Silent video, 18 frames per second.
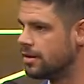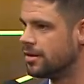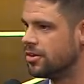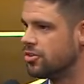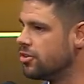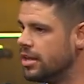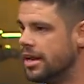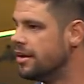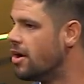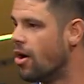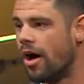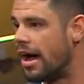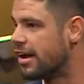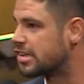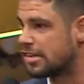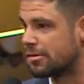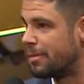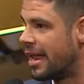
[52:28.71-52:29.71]
you didn't know
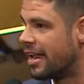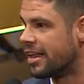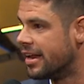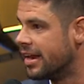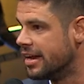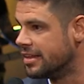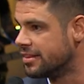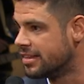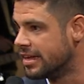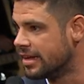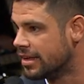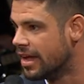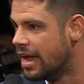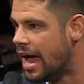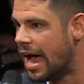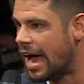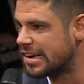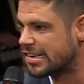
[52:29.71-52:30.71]
I was smelling anything.
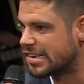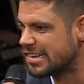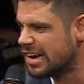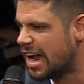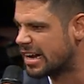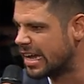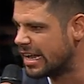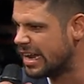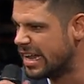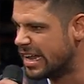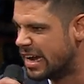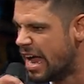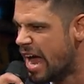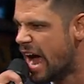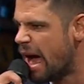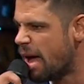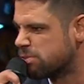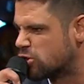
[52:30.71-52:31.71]
I snuck it in.
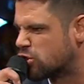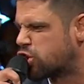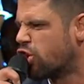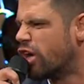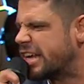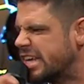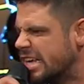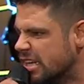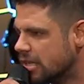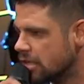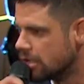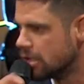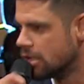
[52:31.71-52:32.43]
I'm tricky.